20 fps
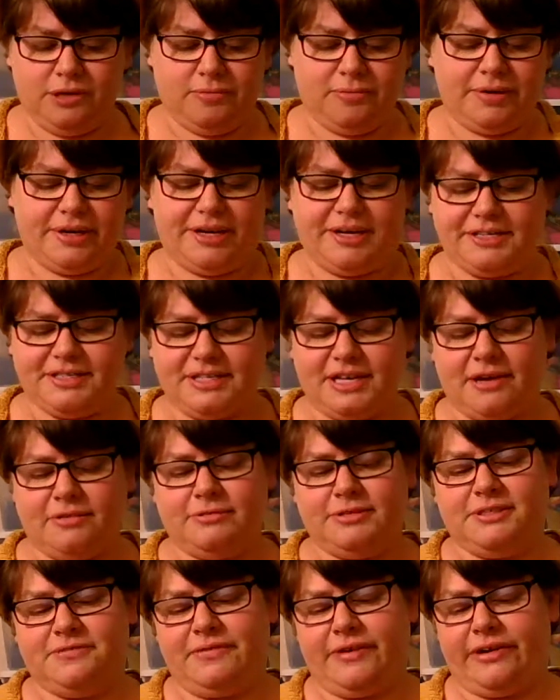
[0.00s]
Because I
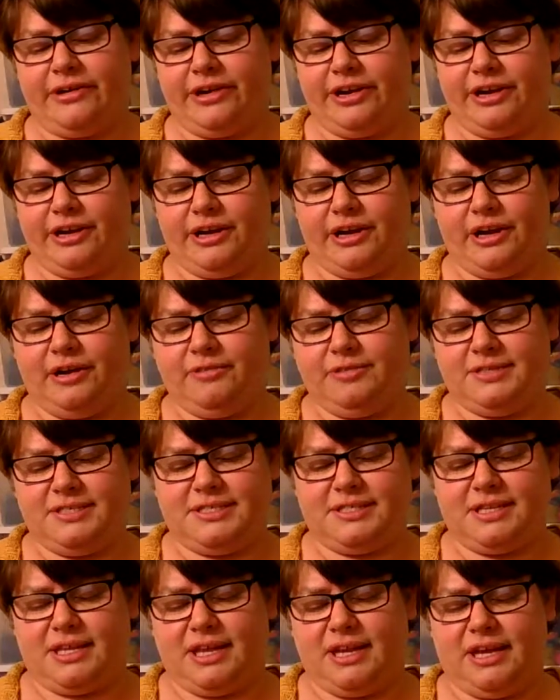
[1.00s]

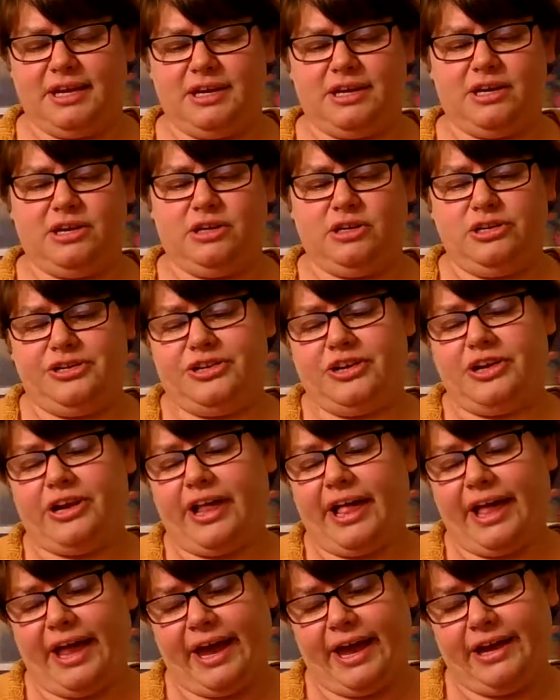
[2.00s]
was like, should
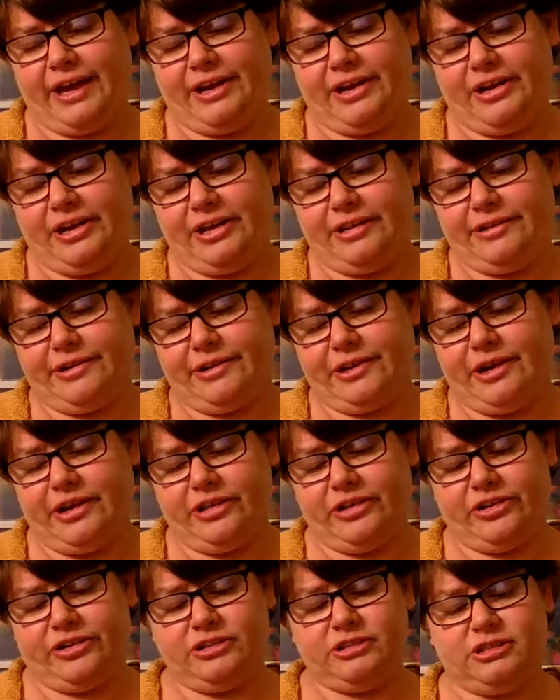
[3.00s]
I add another
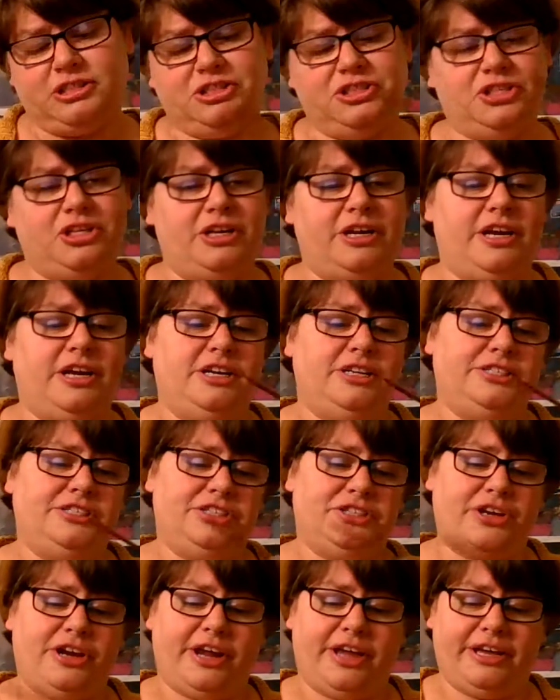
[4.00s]
color? Should
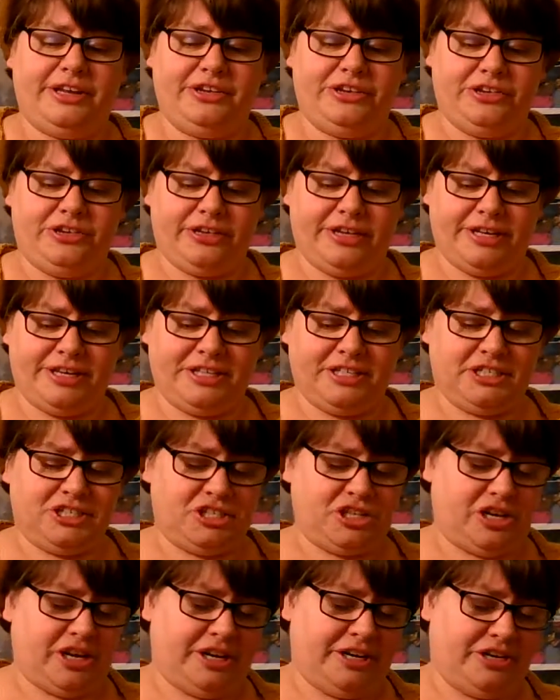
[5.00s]
I do this?
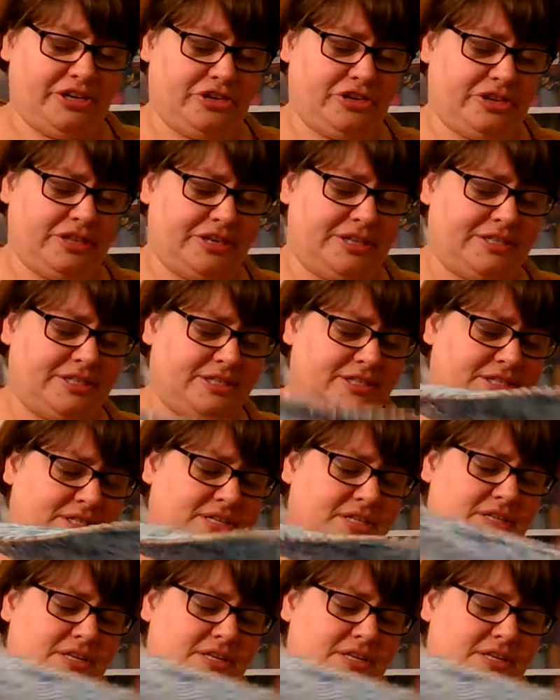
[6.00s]
Should I do this?